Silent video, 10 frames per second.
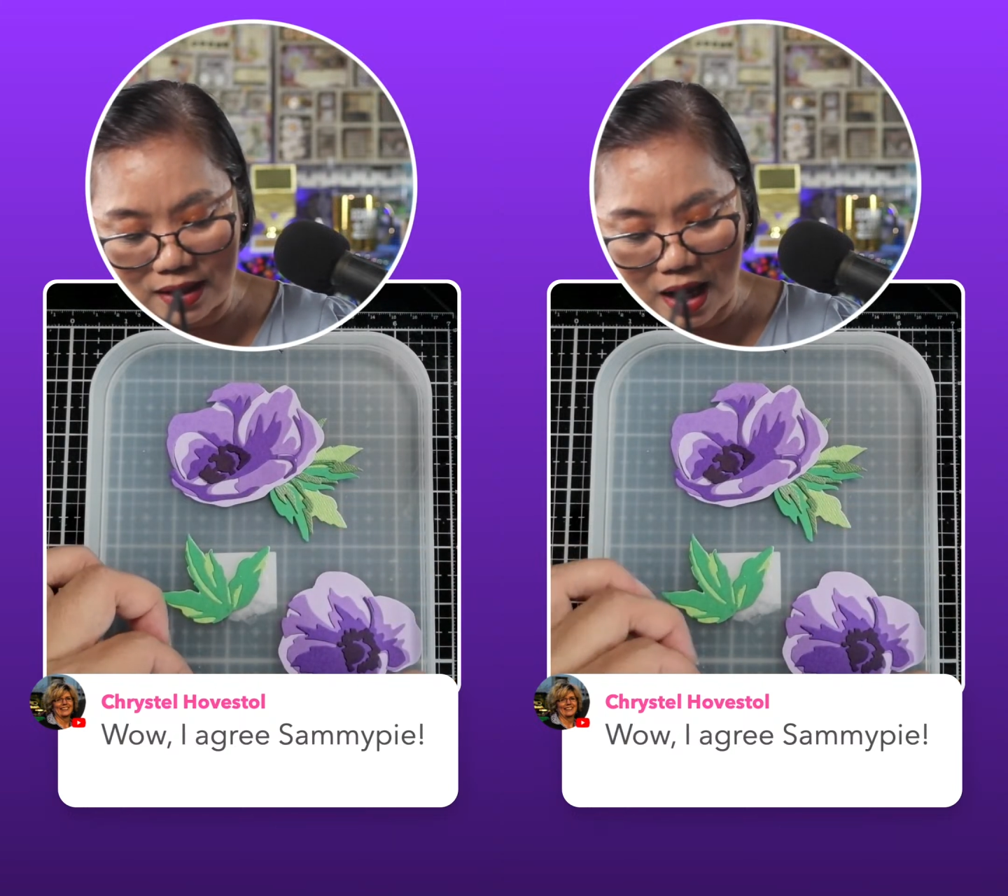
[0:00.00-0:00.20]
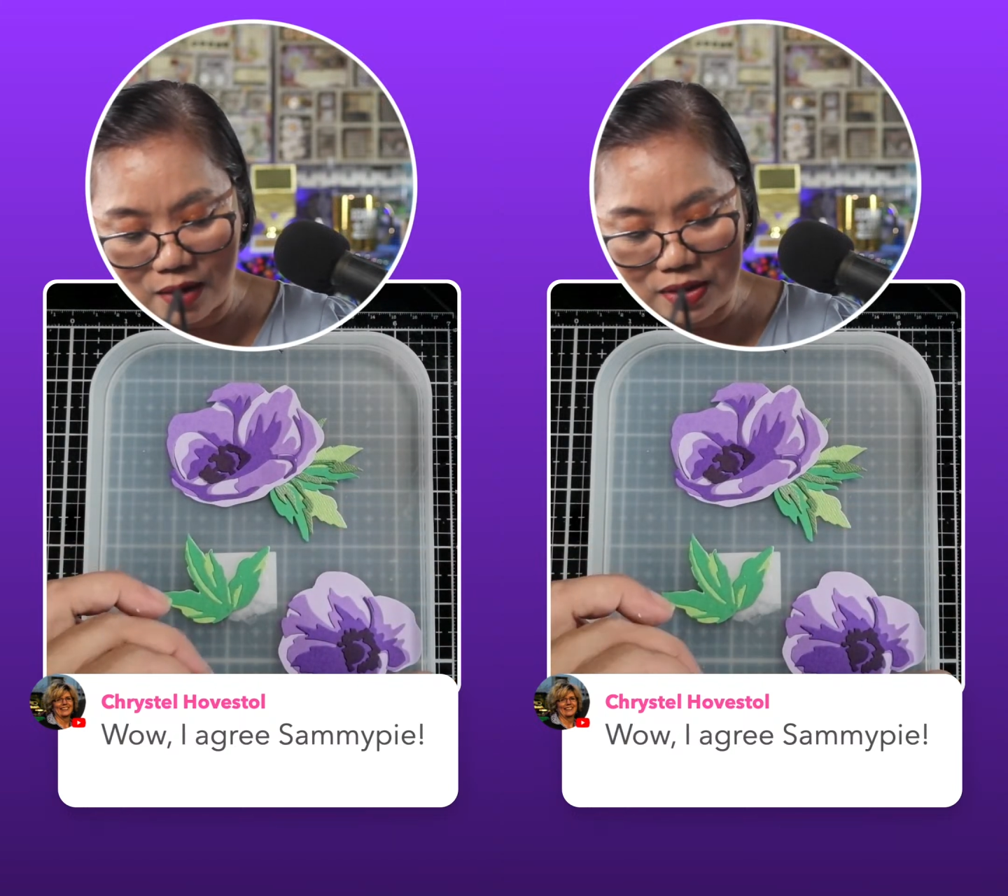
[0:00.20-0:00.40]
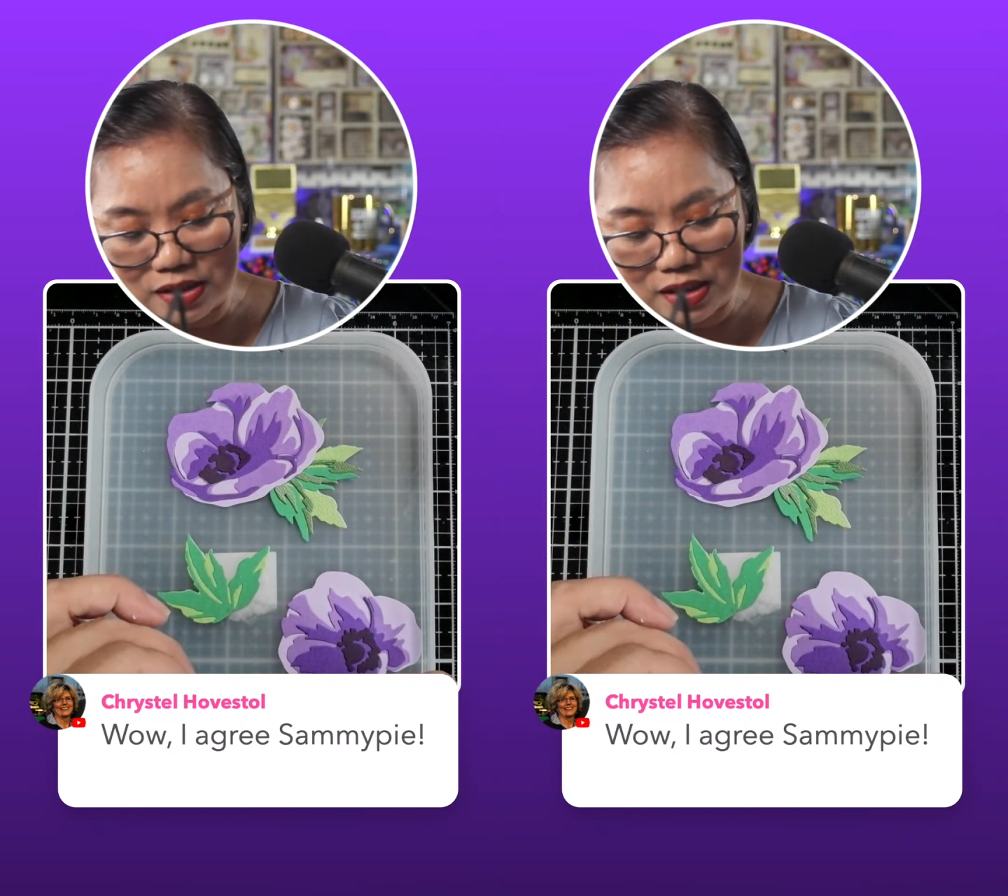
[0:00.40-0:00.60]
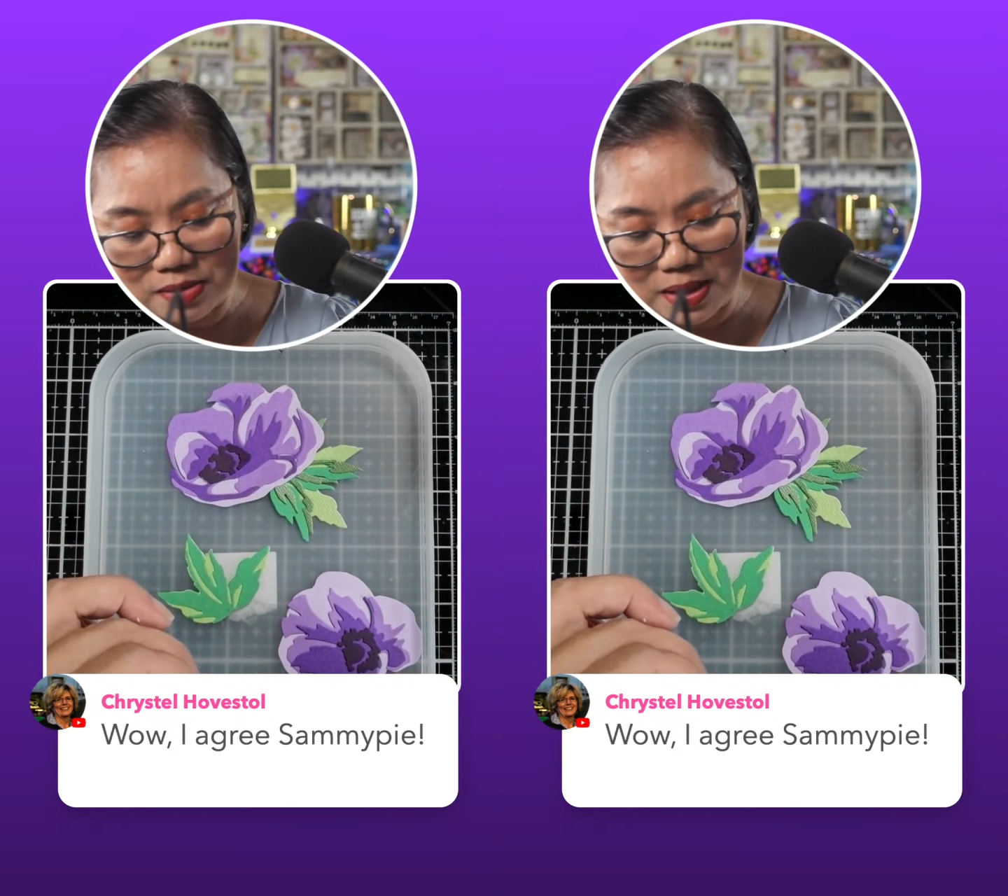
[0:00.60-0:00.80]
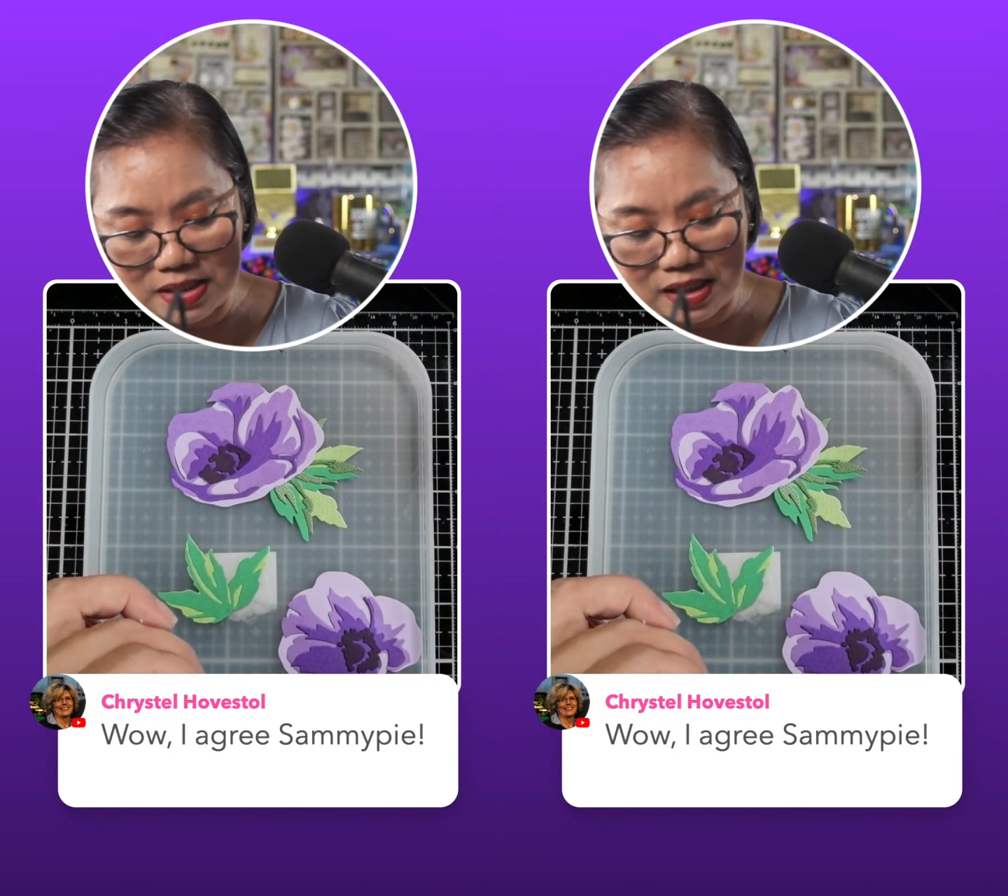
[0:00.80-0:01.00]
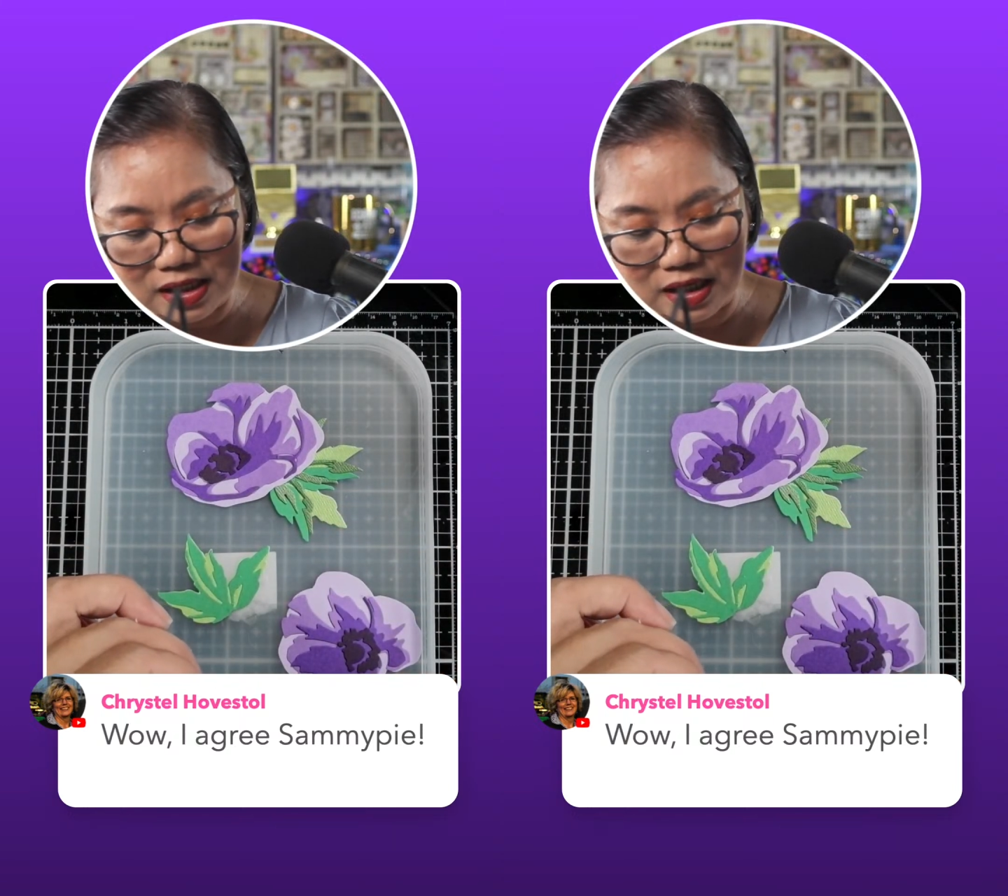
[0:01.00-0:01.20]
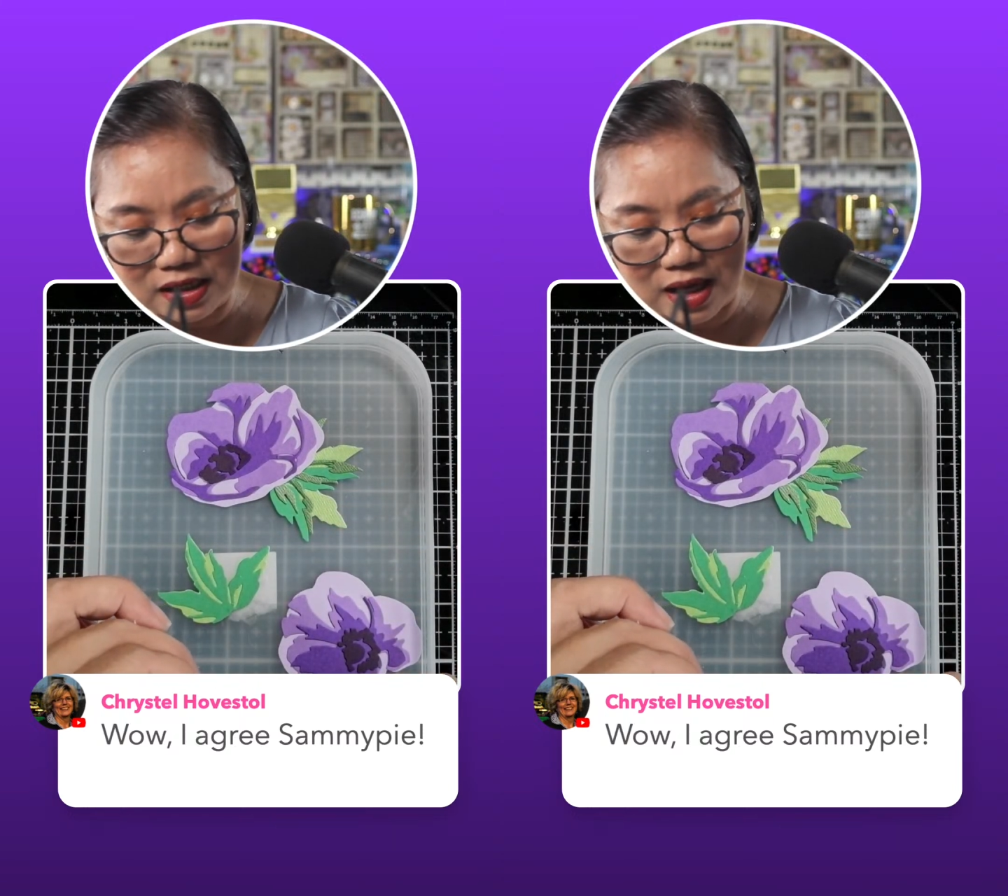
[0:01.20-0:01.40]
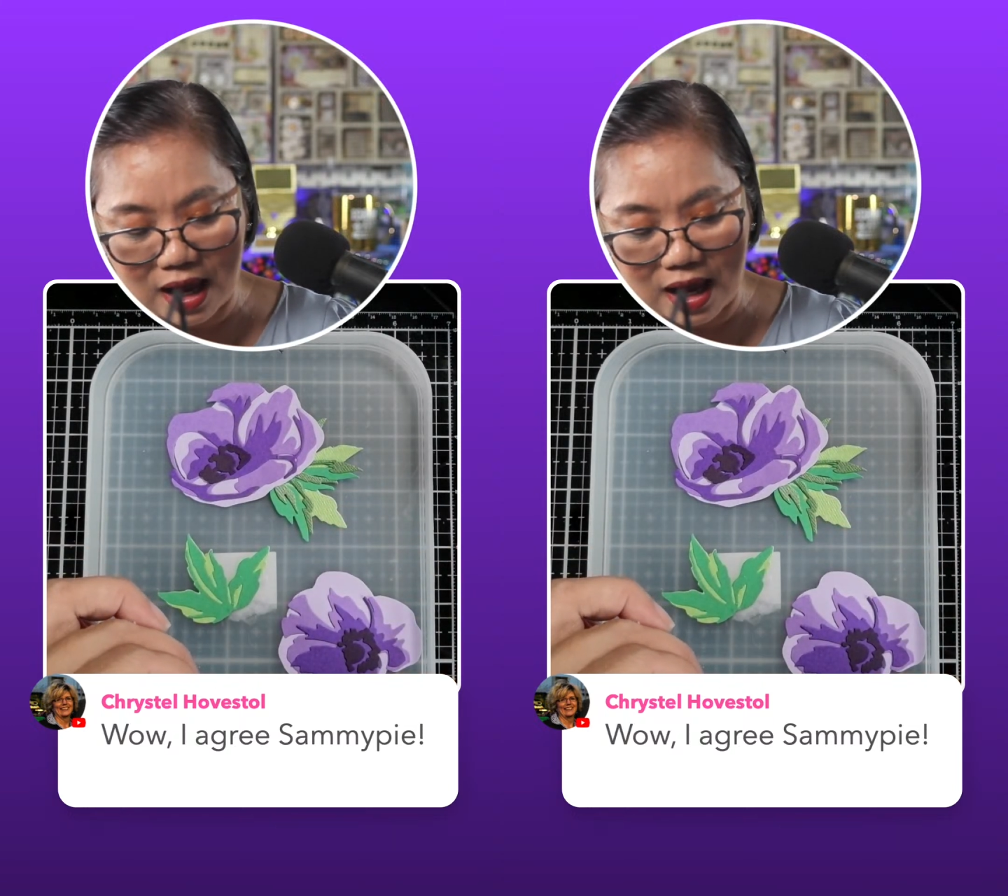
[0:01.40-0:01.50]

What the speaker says: now is just basically gonna